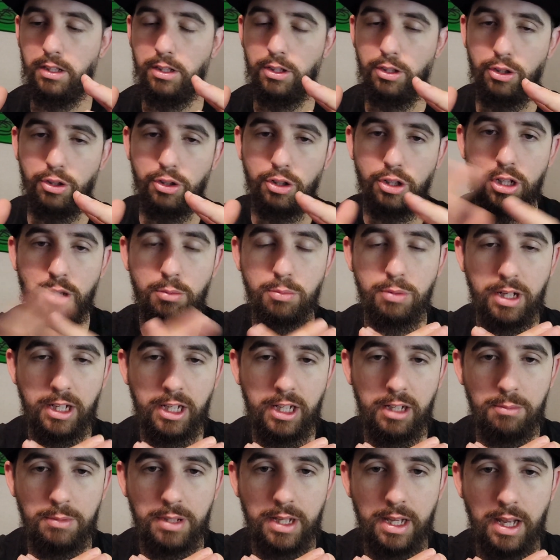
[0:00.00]
You're going to bring
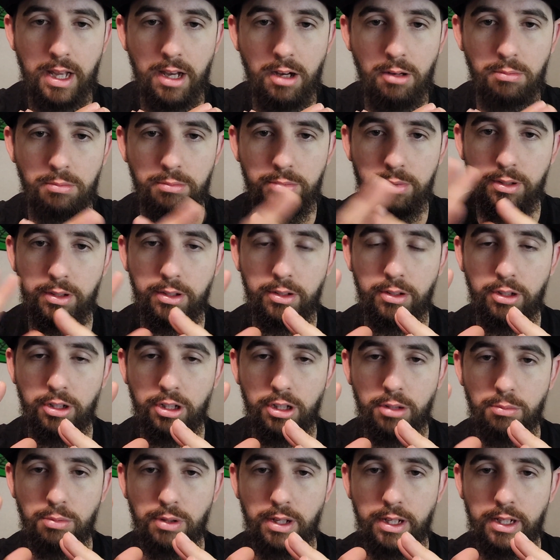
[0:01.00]
him the help. You're going
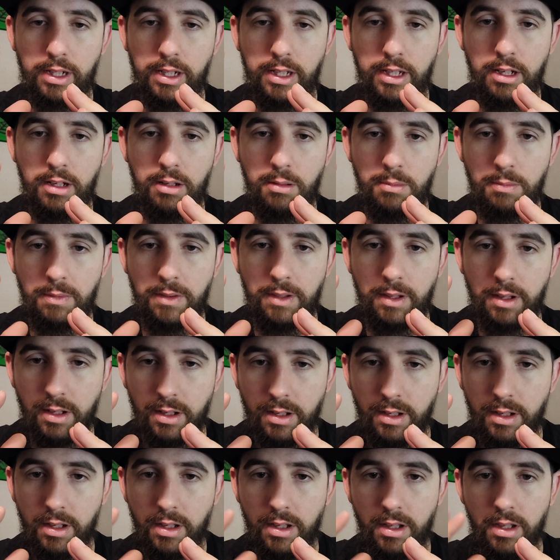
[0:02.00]
to bring him
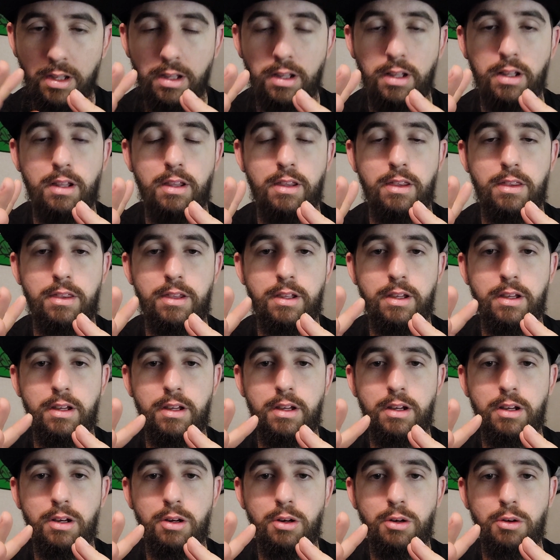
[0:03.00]

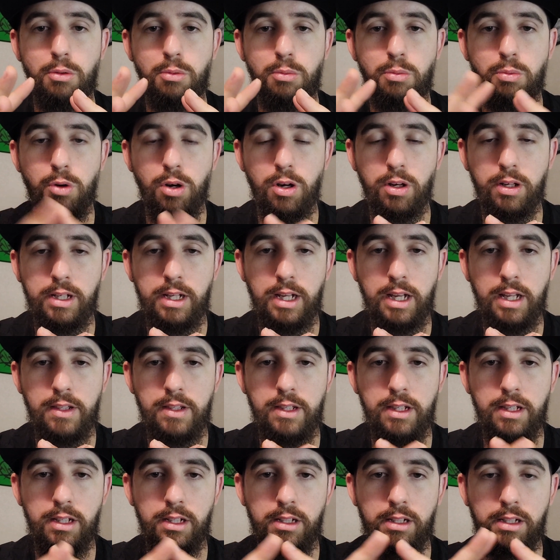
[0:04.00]
the work
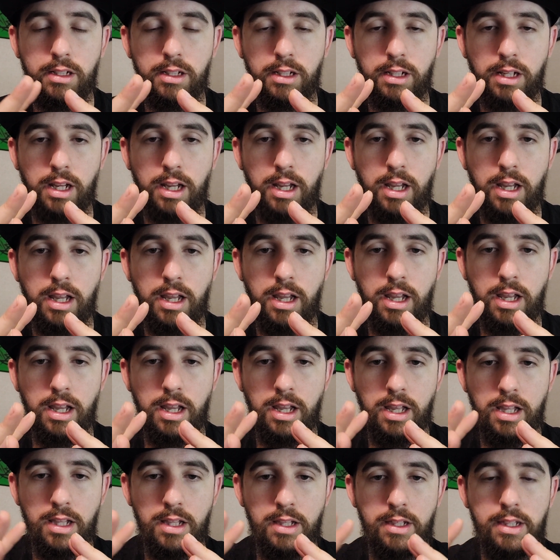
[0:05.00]
ethic
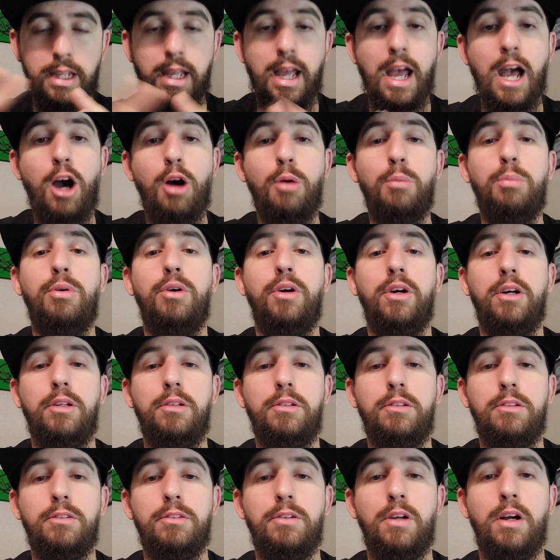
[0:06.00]
and the output,
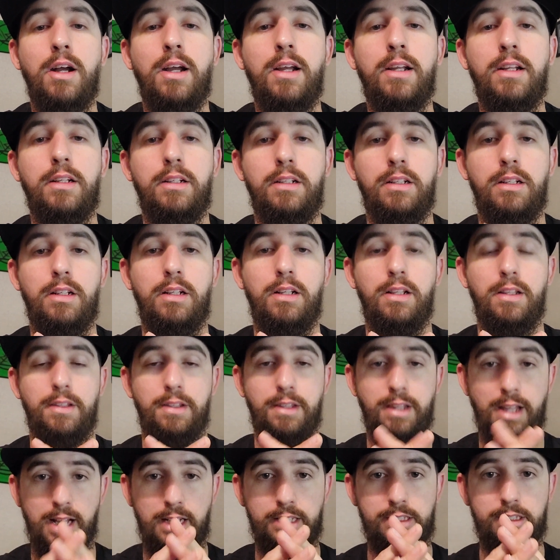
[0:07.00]
right?
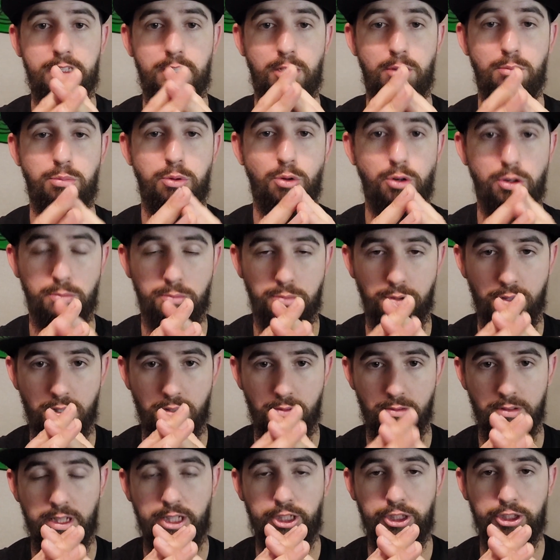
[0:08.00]
That's the important part
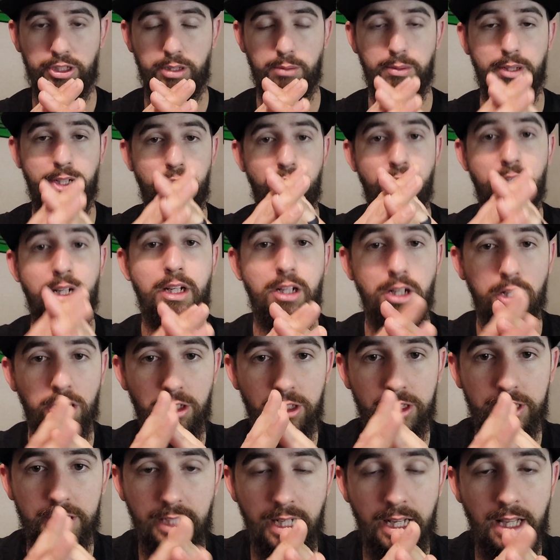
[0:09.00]
of the relationship, and you need to
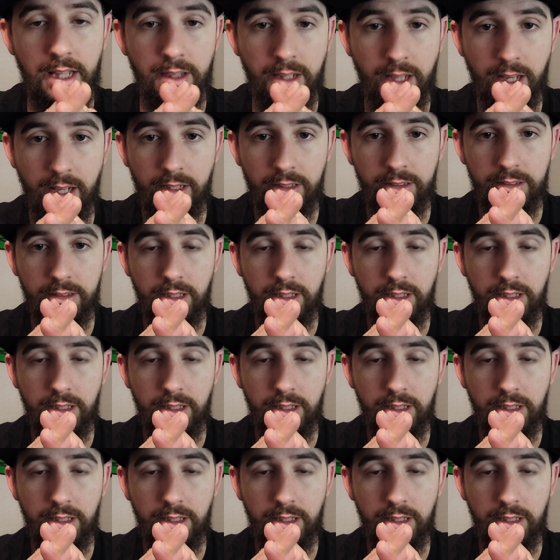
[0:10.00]
understand that.